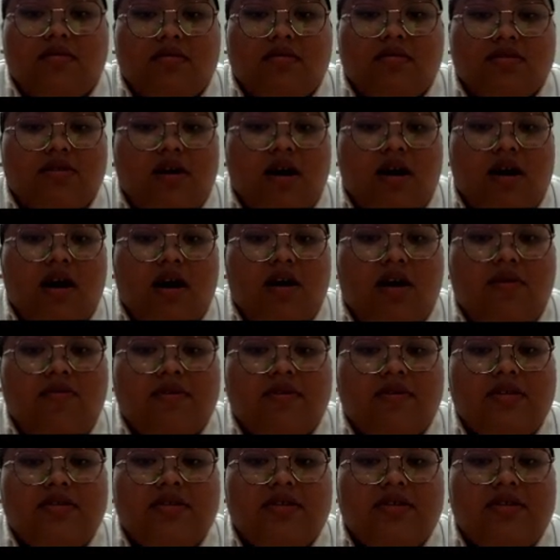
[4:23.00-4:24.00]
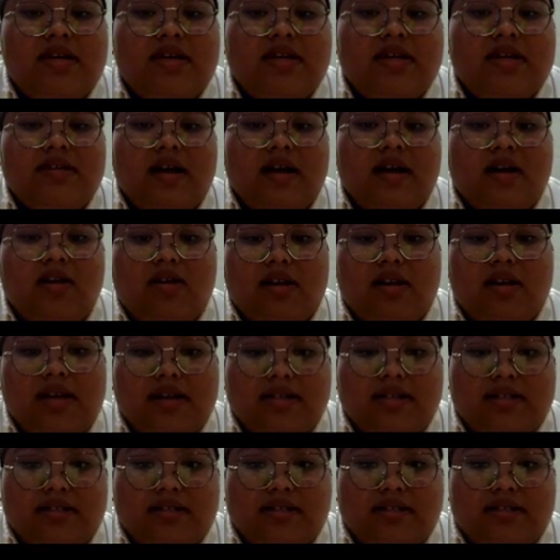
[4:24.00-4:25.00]
So how was the data
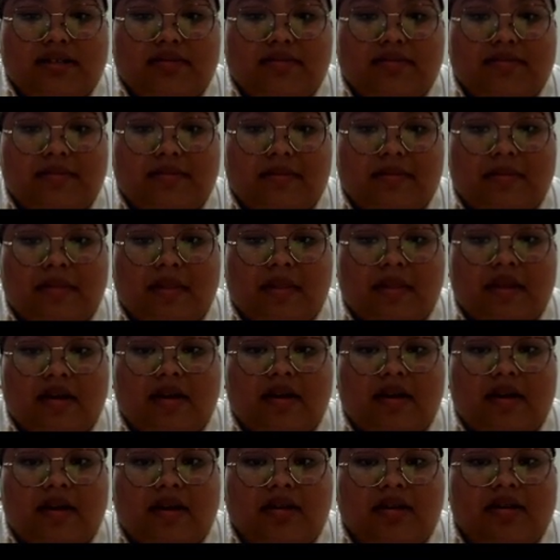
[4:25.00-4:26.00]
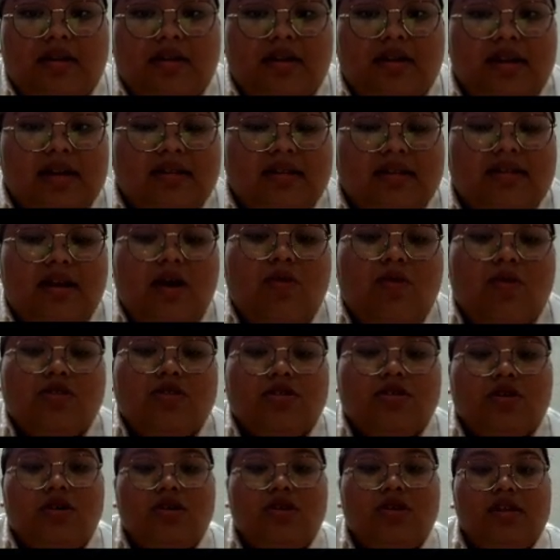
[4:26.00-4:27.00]
collected? The data
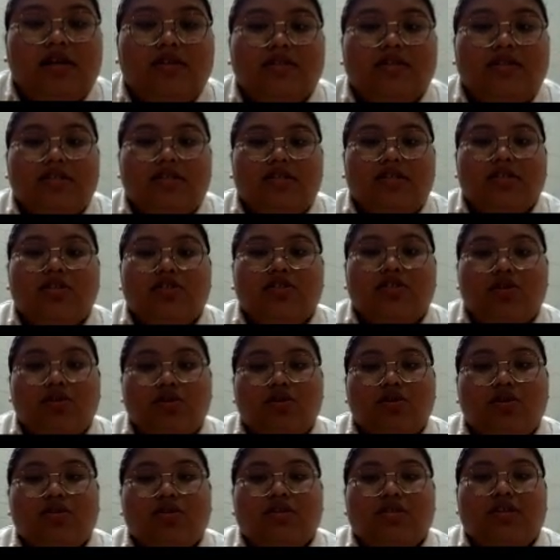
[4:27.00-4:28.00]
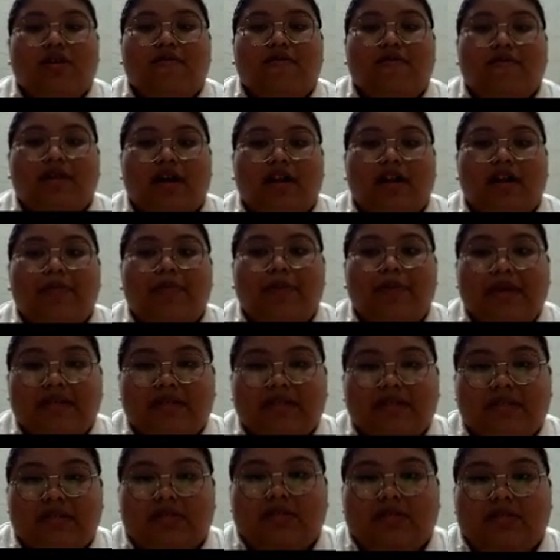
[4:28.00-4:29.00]
was collected through several
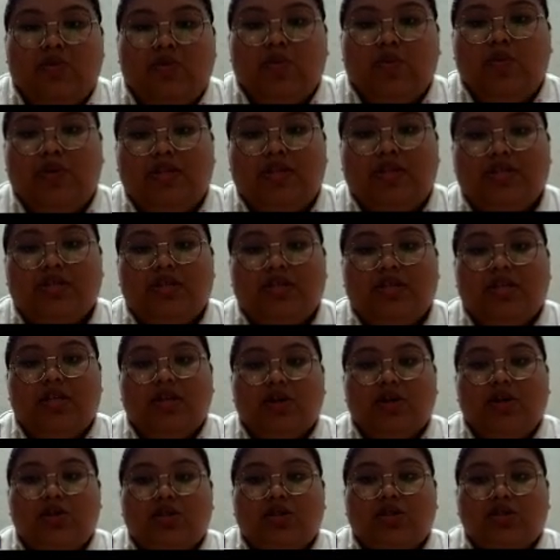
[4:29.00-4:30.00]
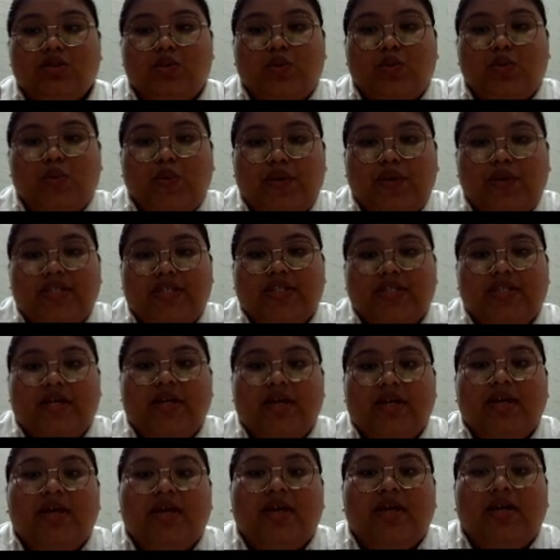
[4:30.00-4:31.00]
phases, which include
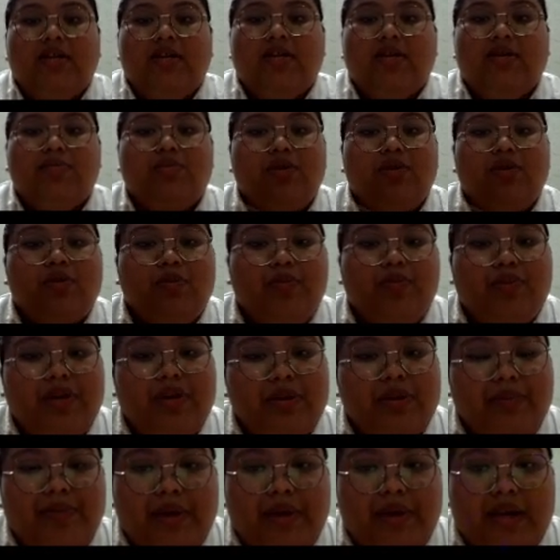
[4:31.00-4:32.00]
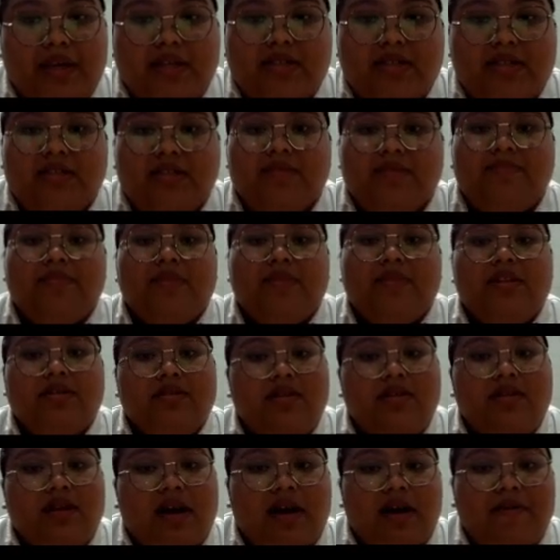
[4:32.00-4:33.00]
the blueprint phase, the
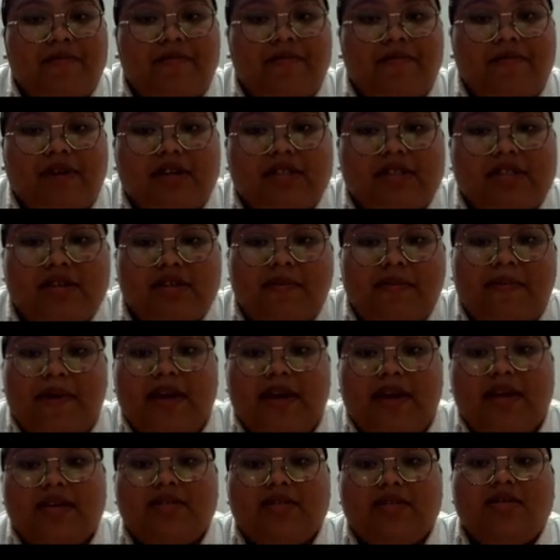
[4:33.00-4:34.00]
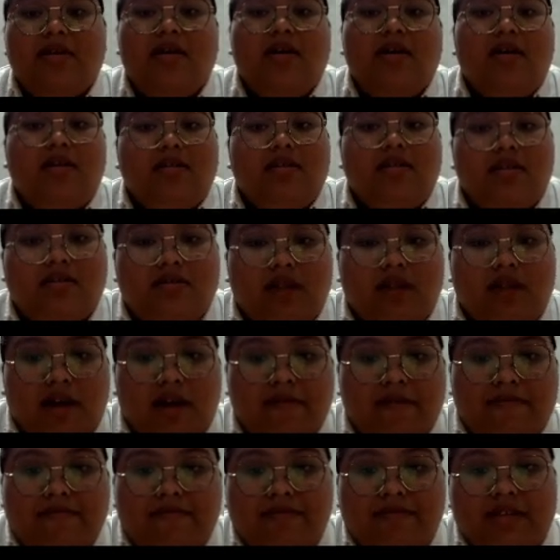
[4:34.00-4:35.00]
draft writing phase, the
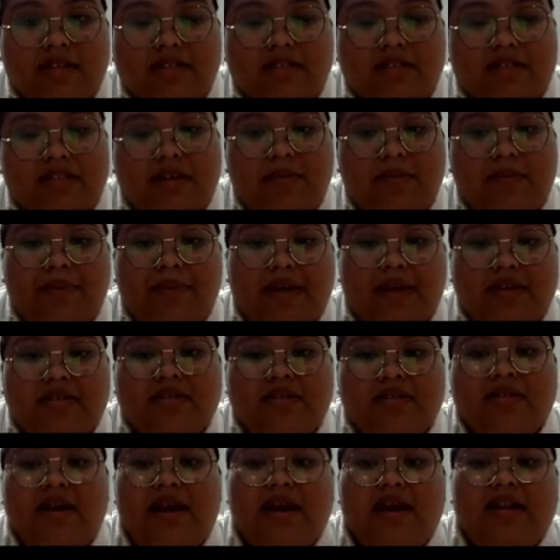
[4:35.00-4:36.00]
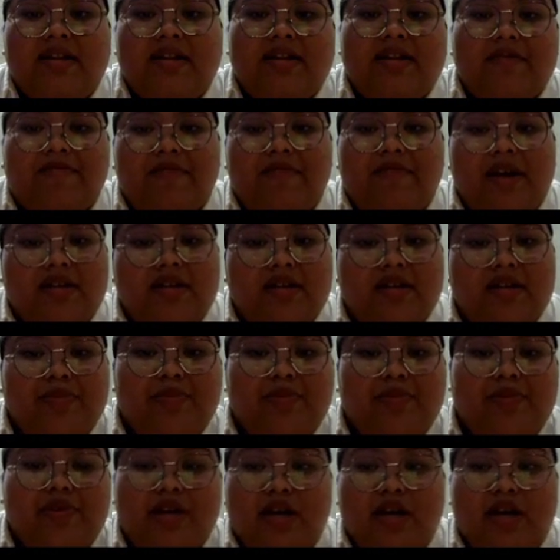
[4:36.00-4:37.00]
draft testing phase, and the final
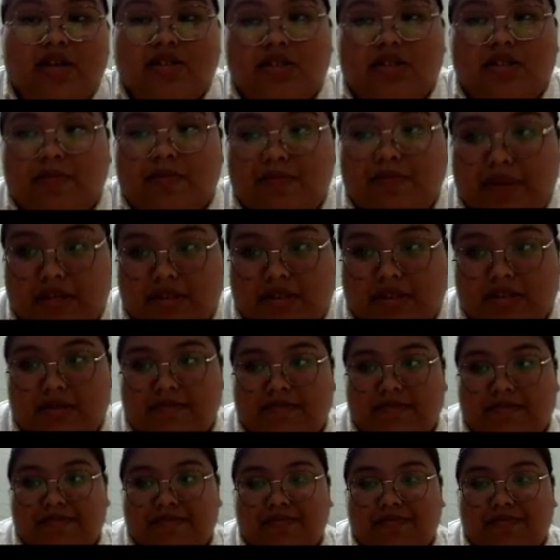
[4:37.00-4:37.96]
production phase.